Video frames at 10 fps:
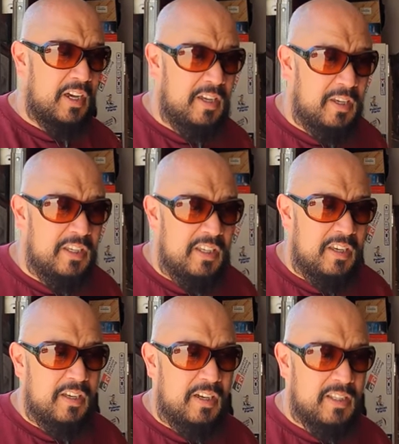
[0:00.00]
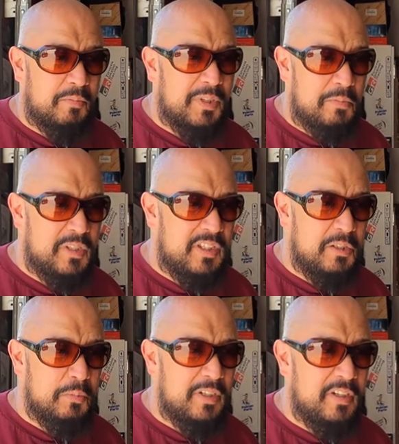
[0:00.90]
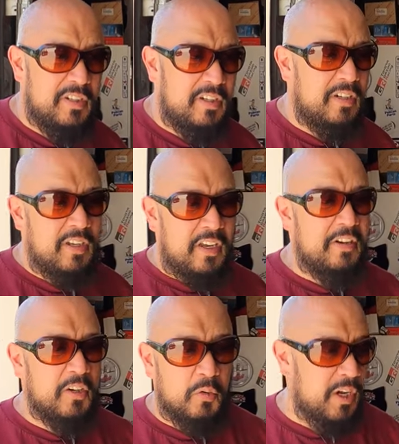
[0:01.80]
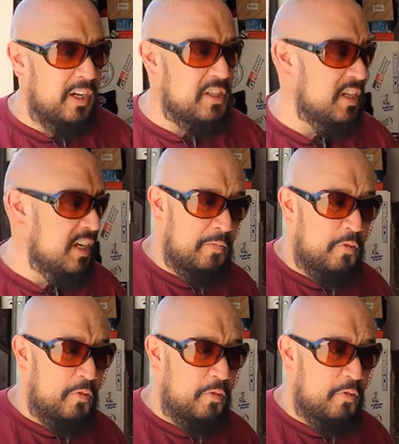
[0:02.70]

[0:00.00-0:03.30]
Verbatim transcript: I uh, sometimes eat my dinner here in the garage.